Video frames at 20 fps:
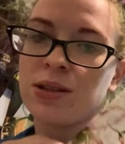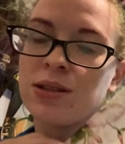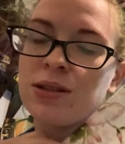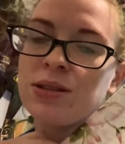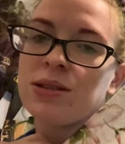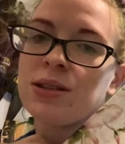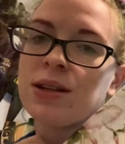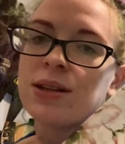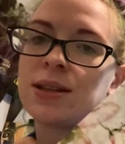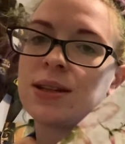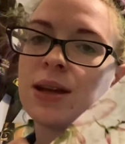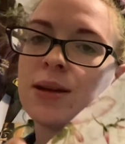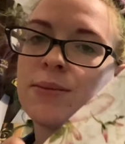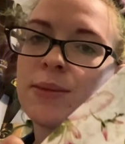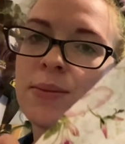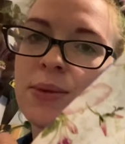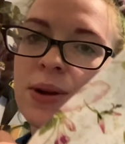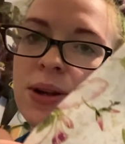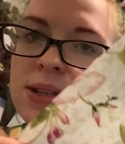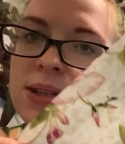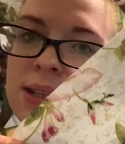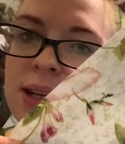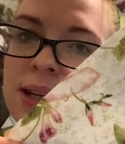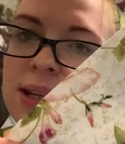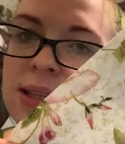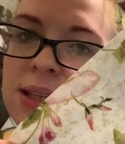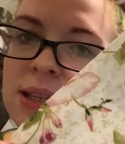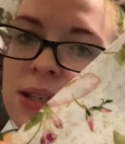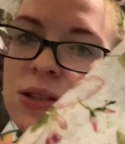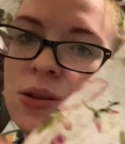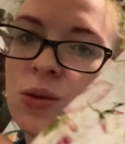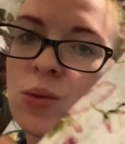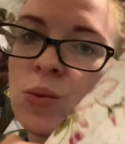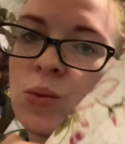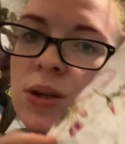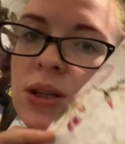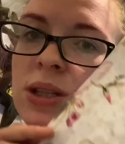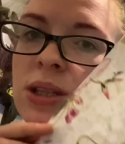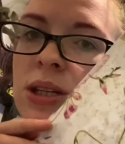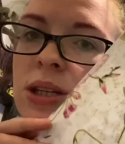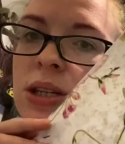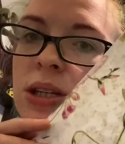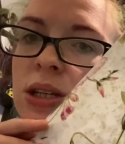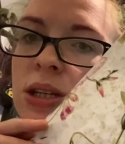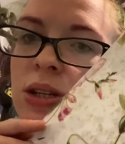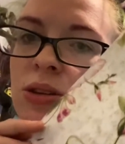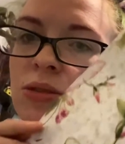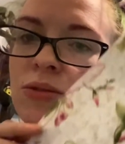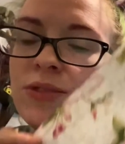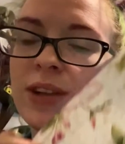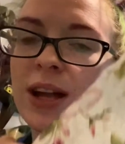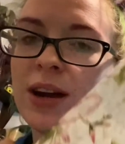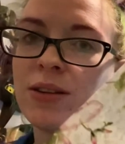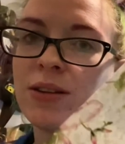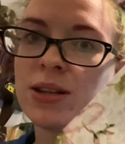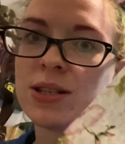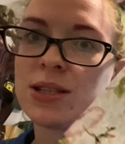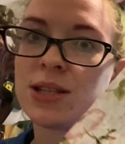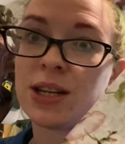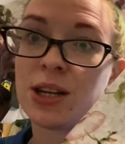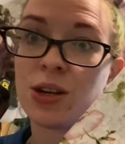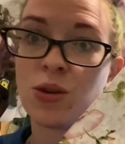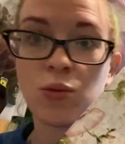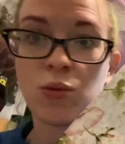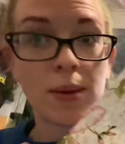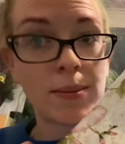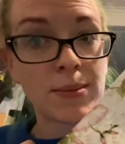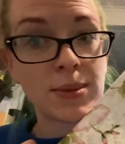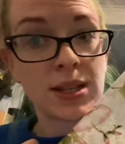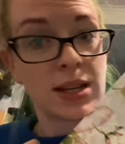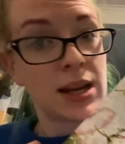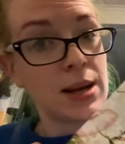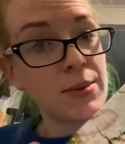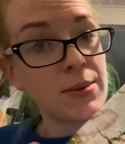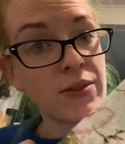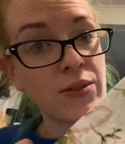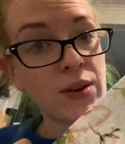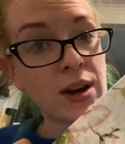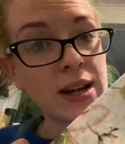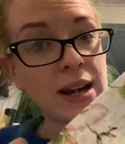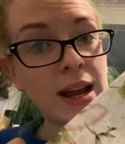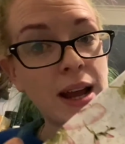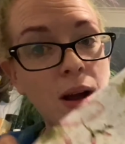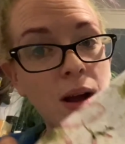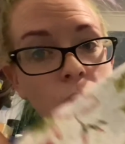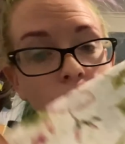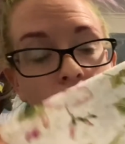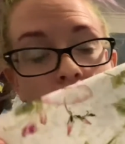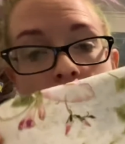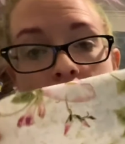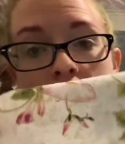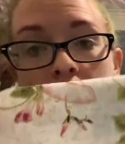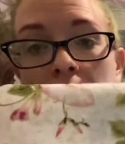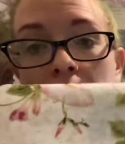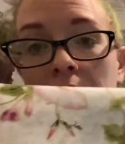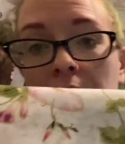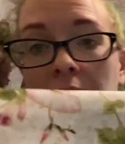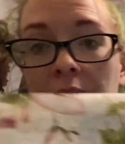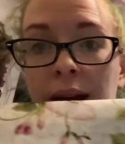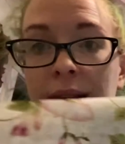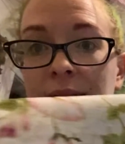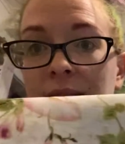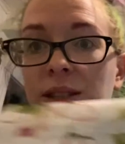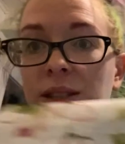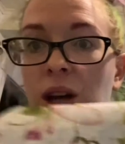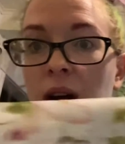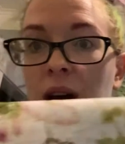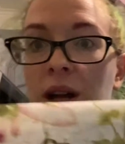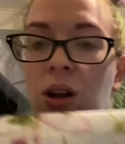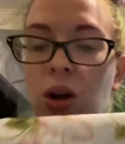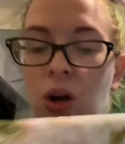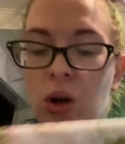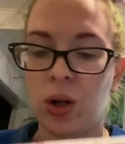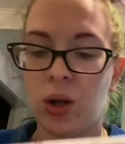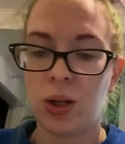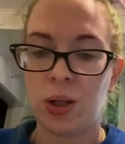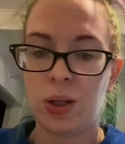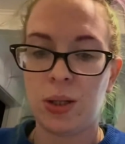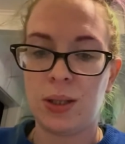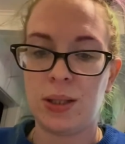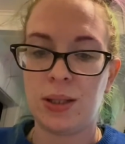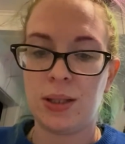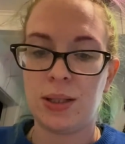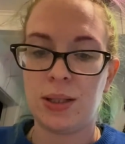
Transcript: It's got the hummingbirds and these really cute flowers that I don't remember the name of right now, and it's got all